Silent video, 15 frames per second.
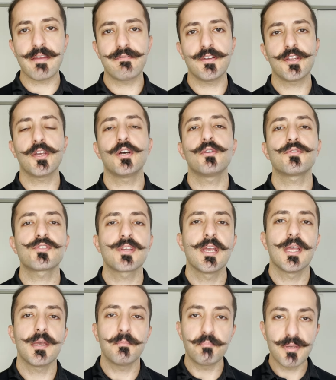videos
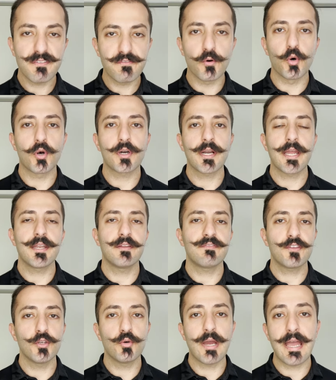before, and if
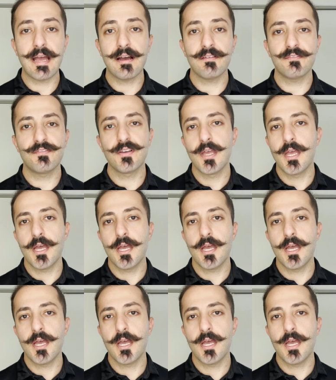you have,